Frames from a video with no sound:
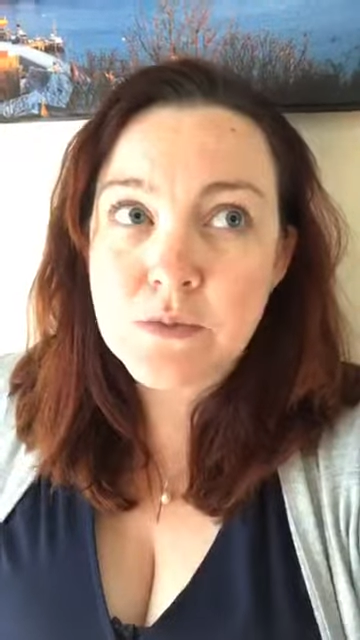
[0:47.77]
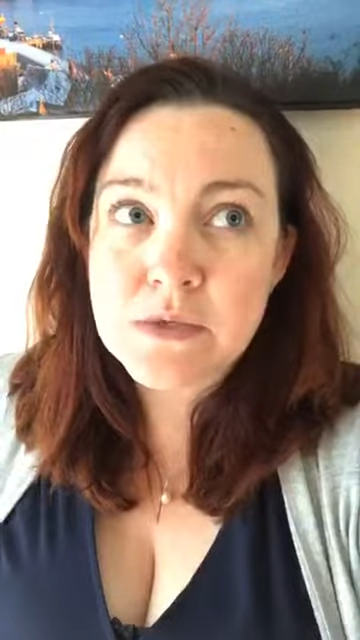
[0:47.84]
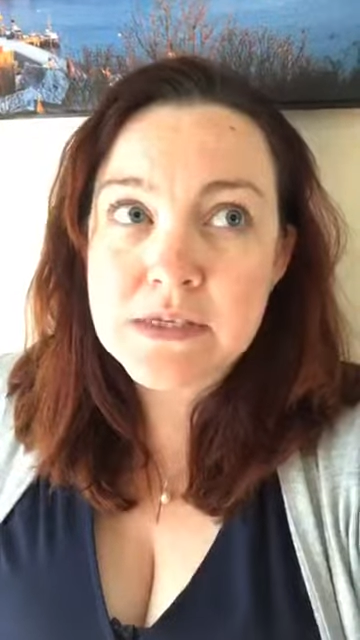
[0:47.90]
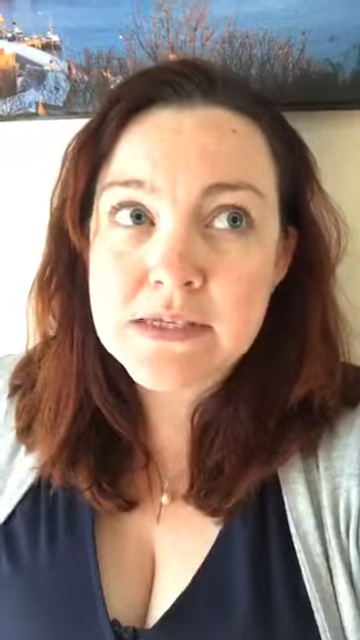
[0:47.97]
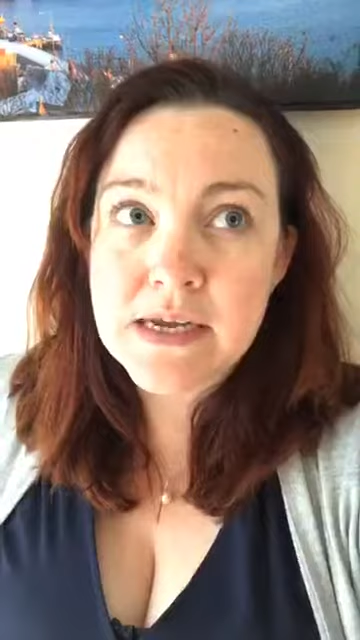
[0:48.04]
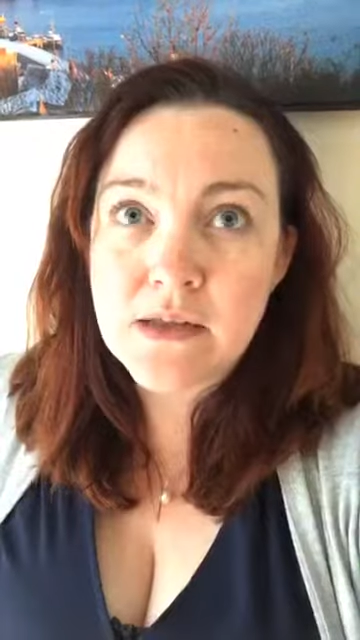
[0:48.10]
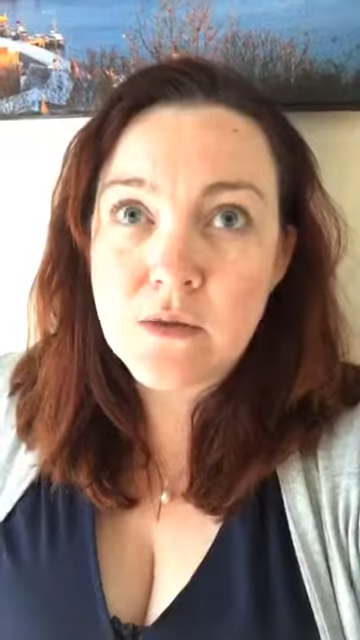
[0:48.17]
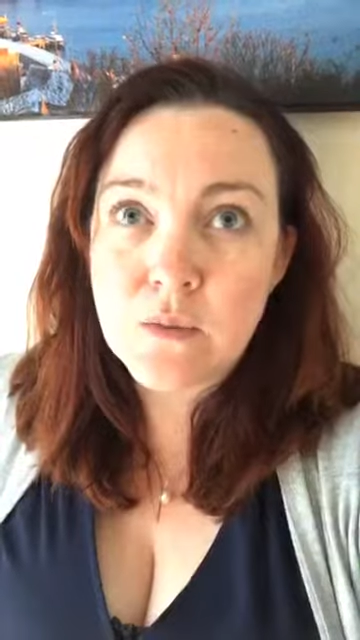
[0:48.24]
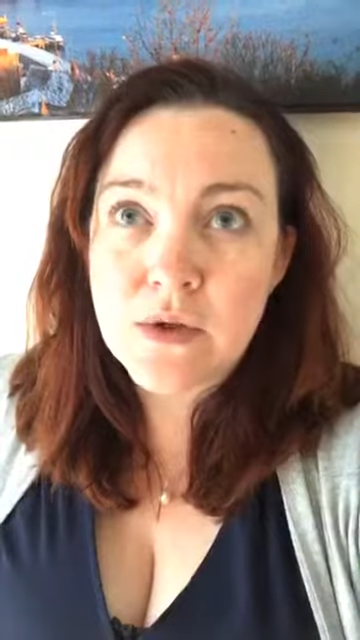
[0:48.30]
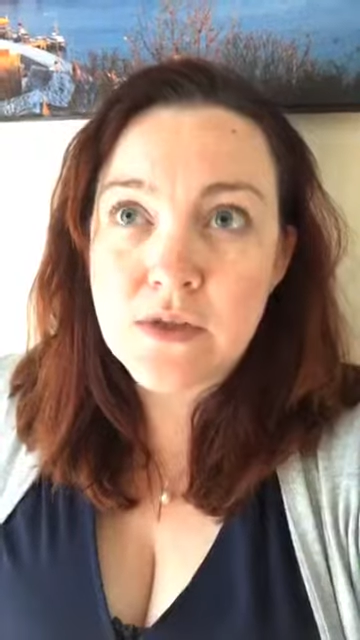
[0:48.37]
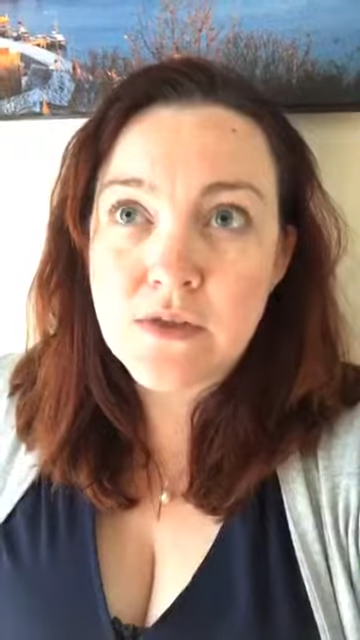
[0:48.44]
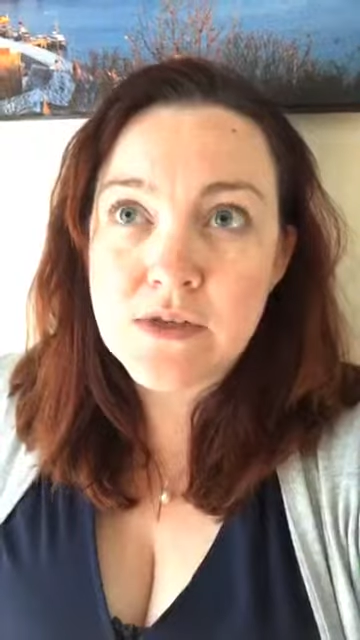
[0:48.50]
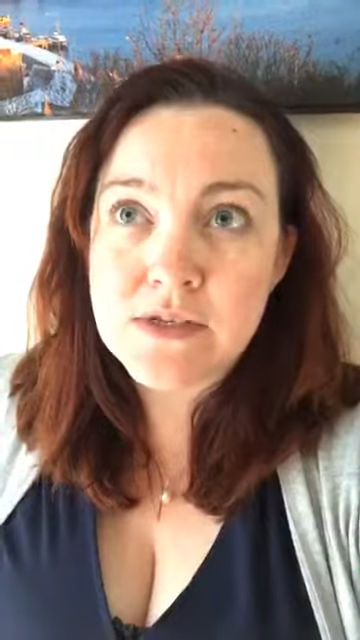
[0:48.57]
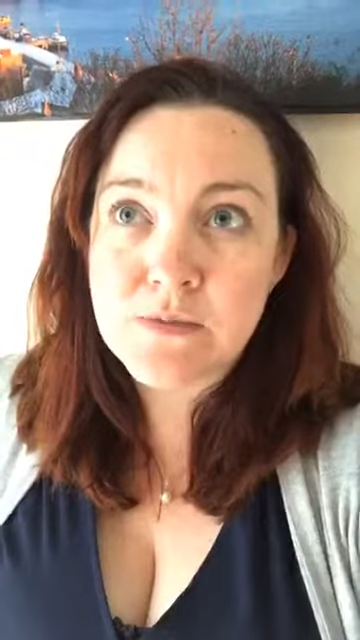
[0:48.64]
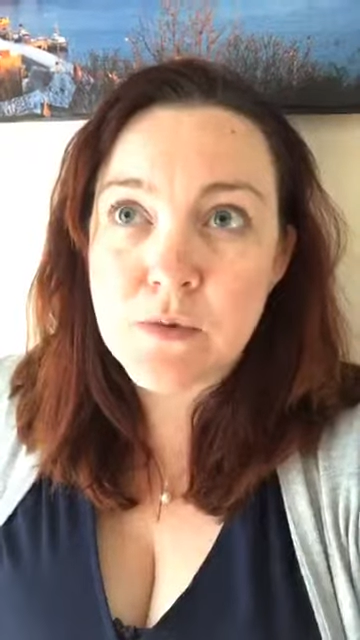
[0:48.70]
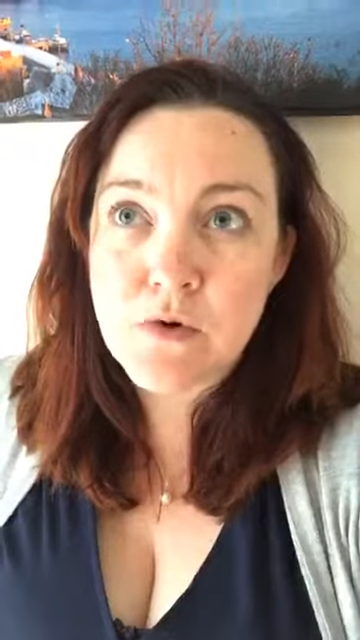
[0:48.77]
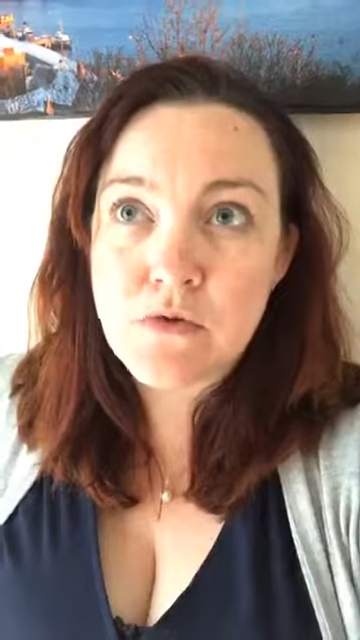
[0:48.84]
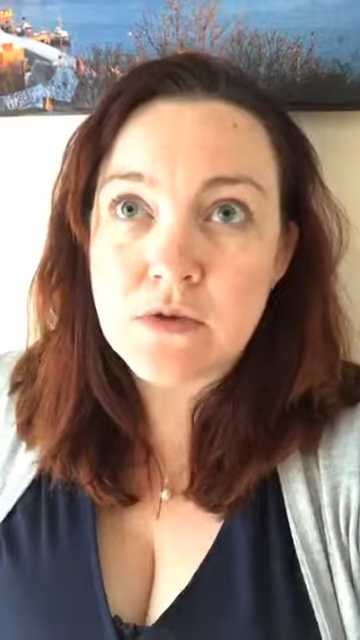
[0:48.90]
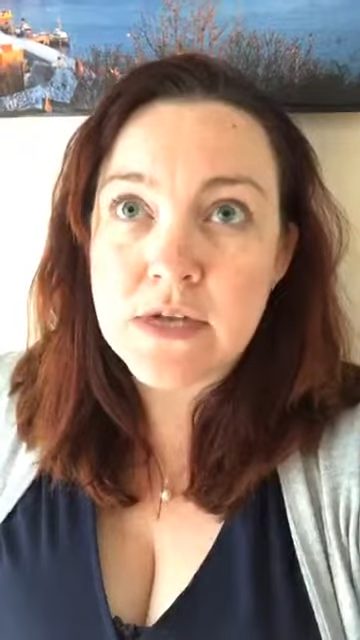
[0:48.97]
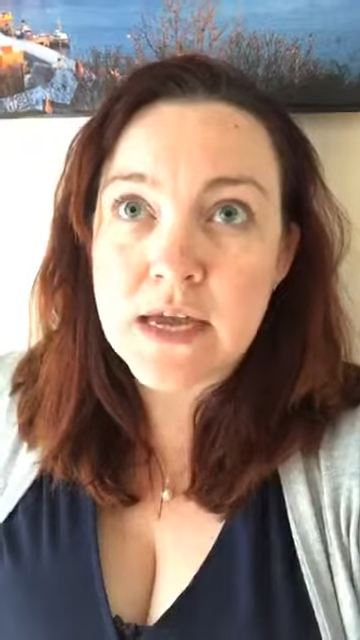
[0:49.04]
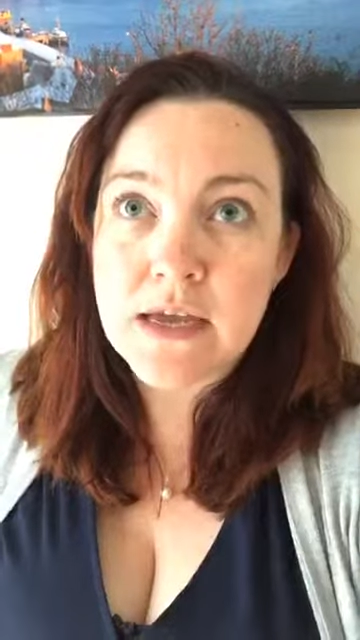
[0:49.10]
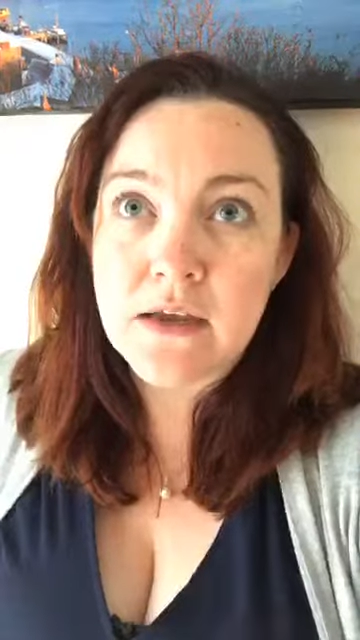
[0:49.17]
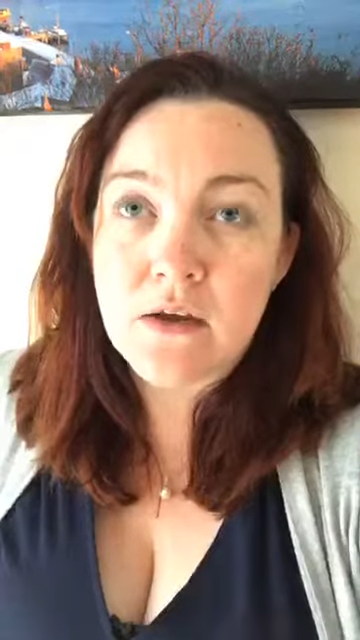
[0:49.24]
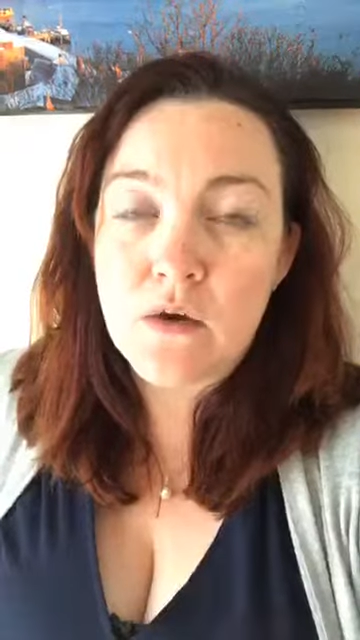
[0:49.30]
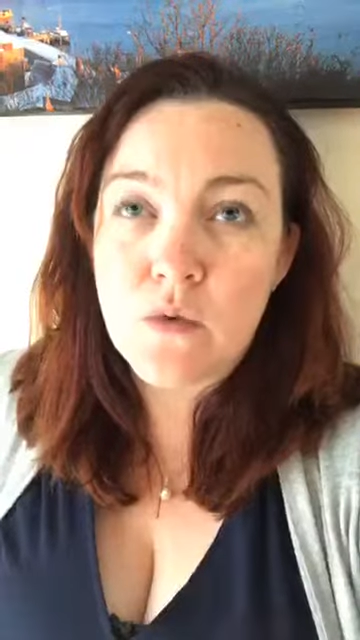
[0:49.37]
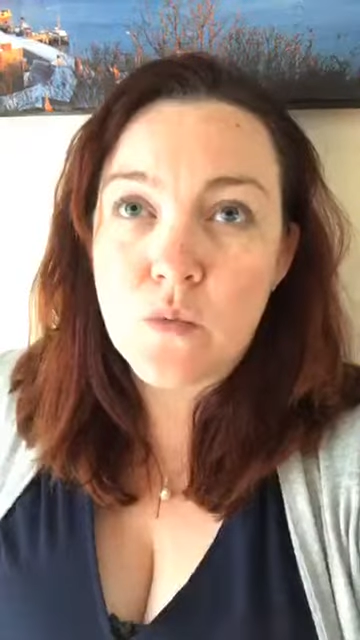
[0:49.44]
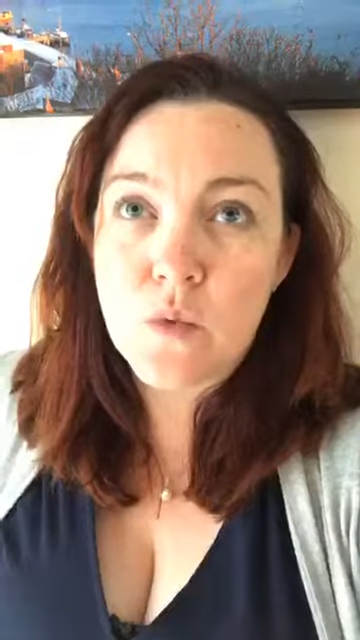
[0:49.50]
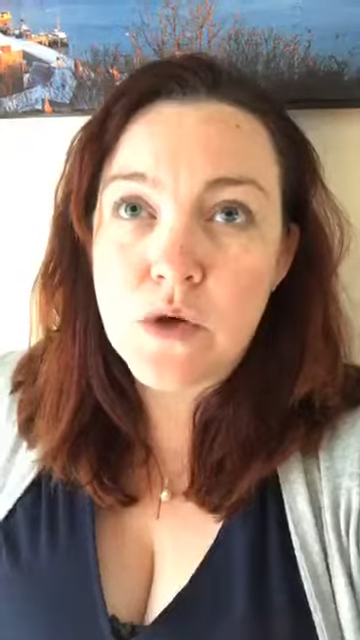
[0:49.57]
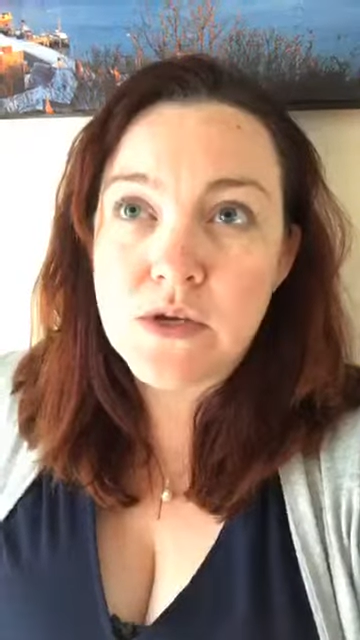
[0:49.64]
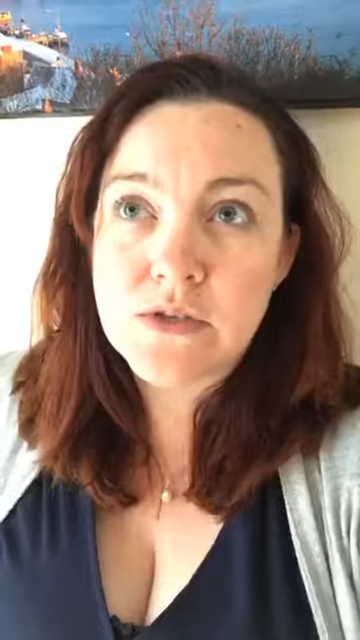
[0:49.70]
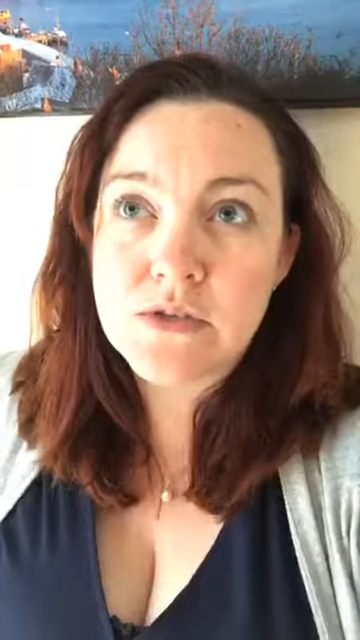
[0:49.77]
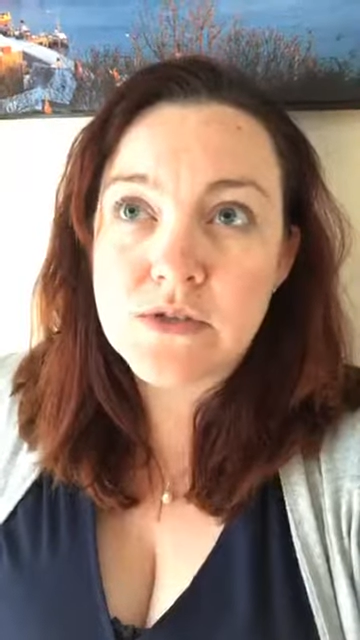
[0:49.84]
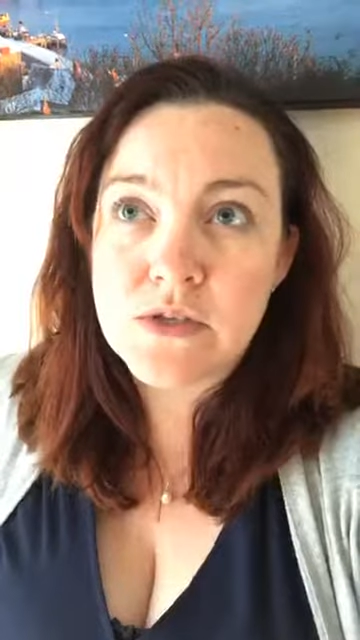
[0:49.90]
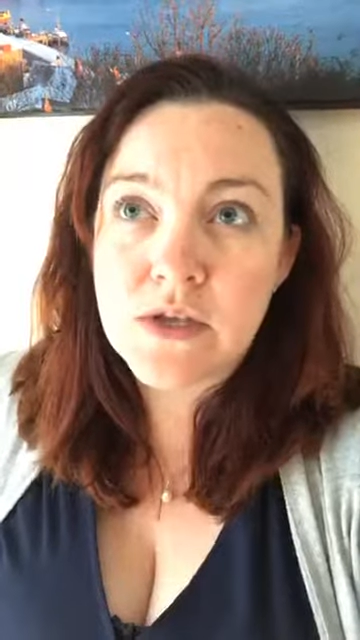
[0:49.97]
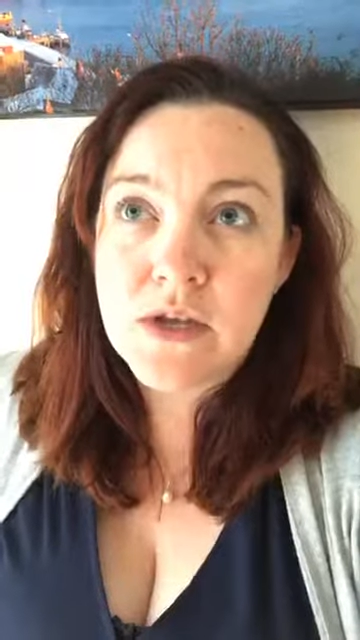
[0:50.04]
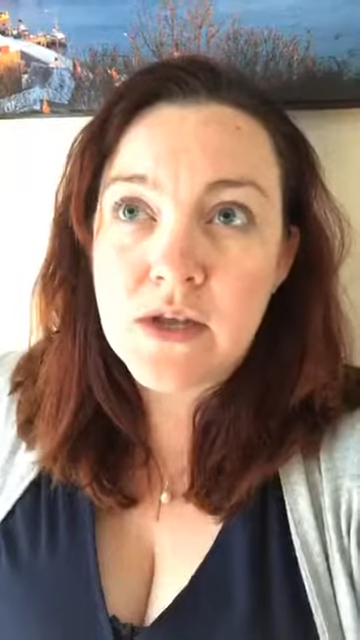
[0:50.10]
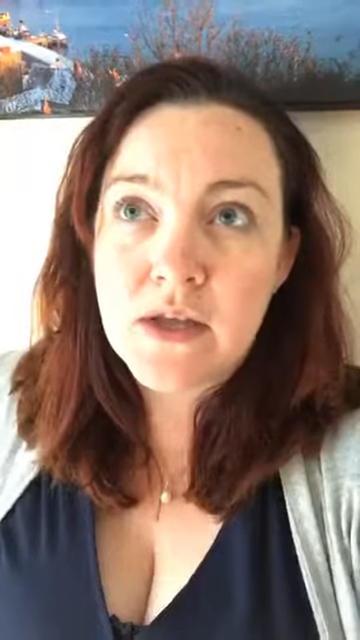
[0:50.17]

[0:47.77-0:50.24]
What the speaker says: was dealt with this morning was